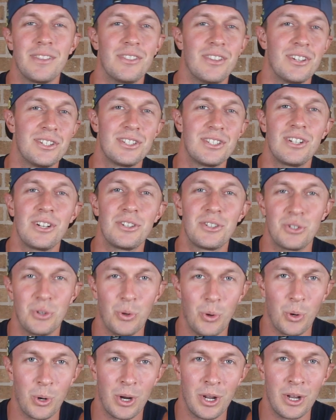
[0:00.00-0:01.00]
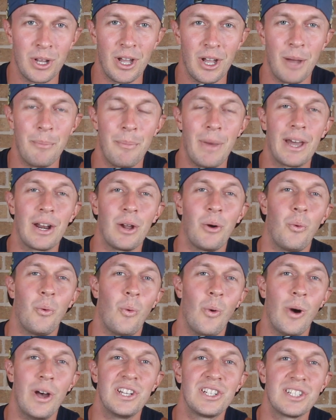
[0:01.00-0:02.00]
This is a story about a
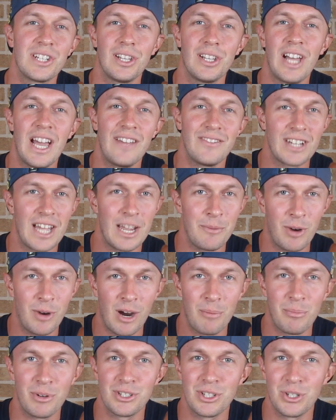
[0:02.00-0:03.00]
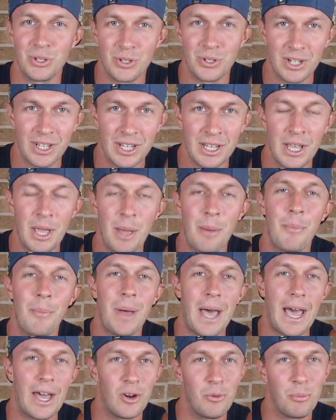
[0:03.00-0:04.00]
once-in-a-lifetime opportunity
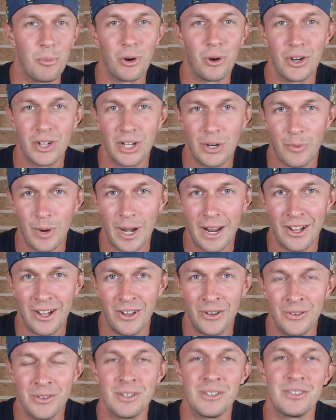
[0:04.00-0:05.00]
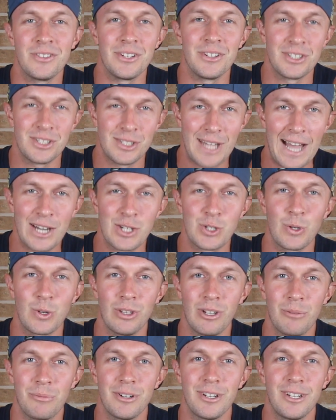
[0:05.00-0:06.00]
paddleboarding around the Statue
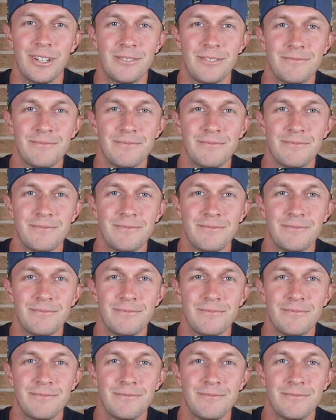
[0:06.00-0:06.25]
of Liberty.